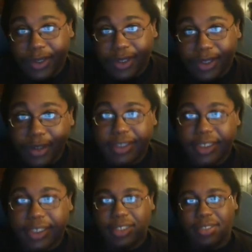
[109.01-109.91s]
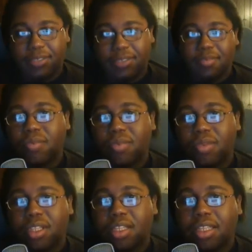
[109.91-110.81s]
13.
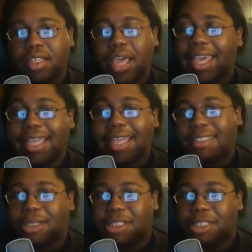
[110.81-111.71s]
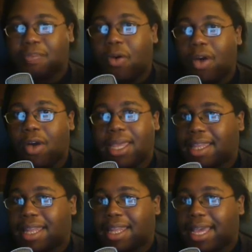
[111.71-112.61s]
I guess there was this boy in
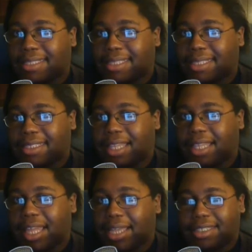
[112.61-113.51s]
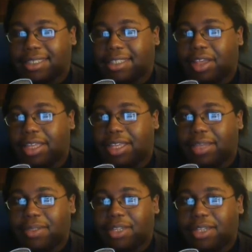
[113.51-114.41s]
class that she liked. She thought he
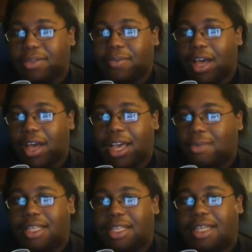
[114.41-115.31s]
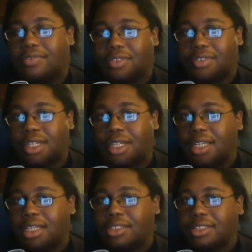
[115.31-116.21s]
was cute, fine, whatever.
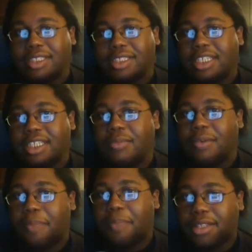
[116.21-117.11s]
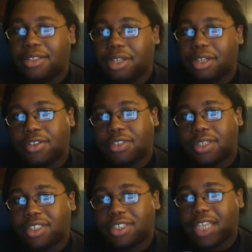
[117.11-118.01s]
So she sent him a picture of
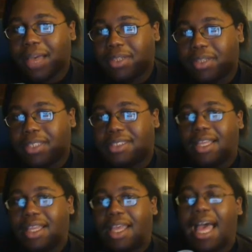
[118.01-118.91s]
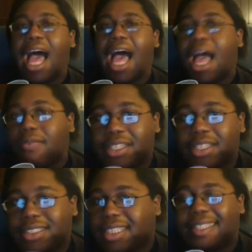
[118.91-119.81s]
herself topless.
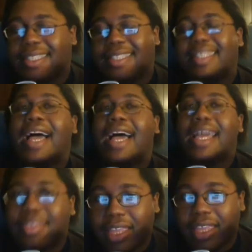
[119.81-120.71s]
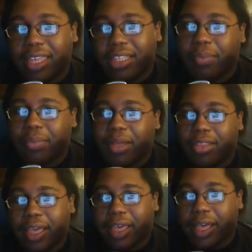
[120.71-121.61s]
Obviously not thinking
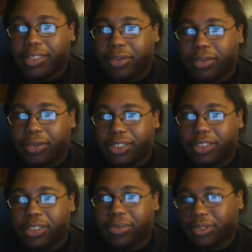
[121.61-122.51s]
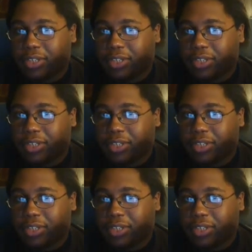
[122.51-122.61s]
about the consequences of the